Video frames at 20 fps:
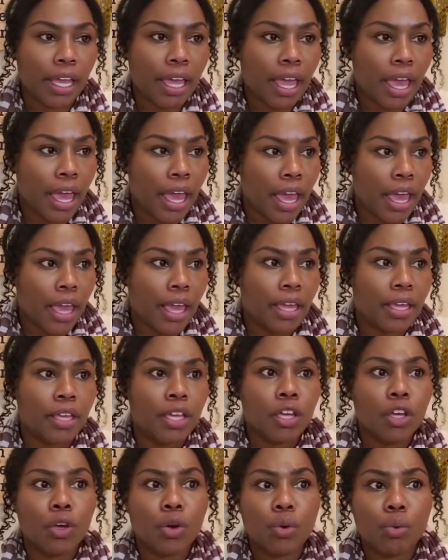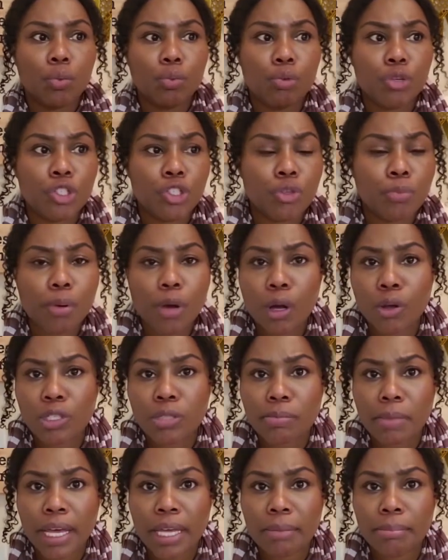Hey, would you post
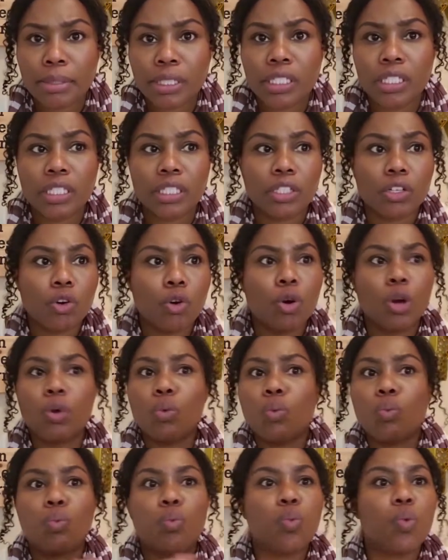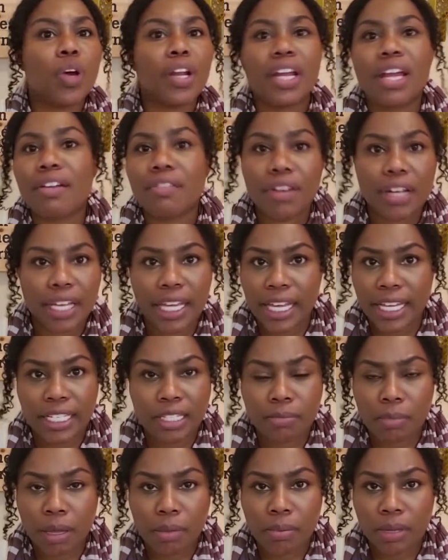my book or whatever the
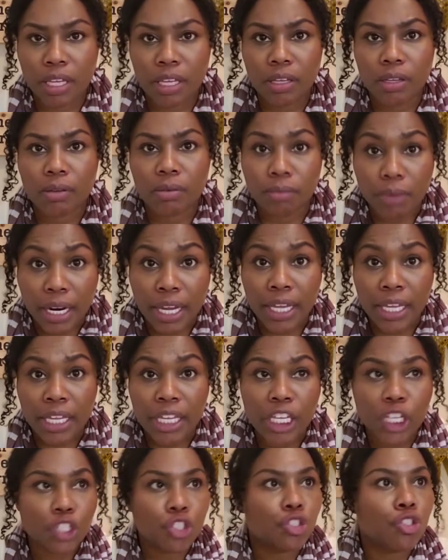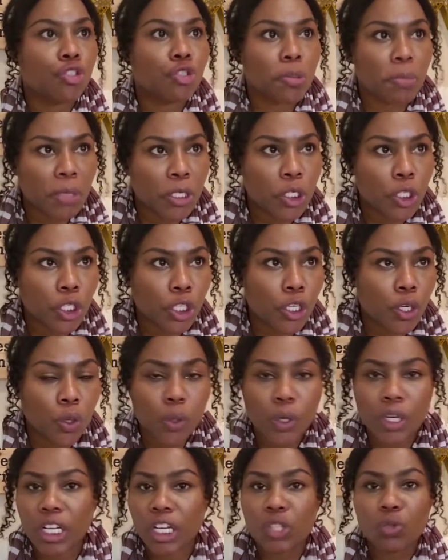case may be right introduce me to your
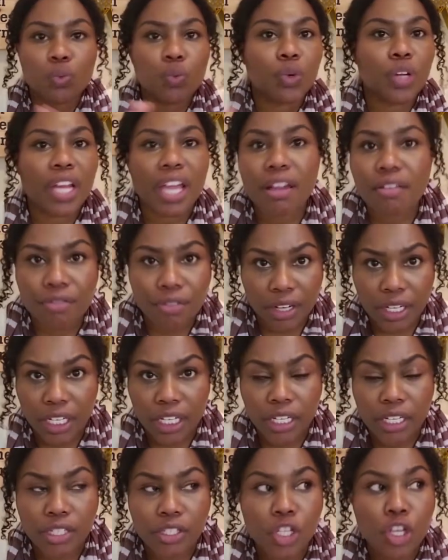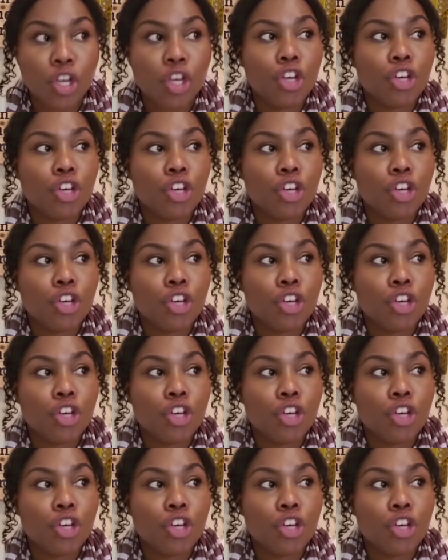audience whatever it is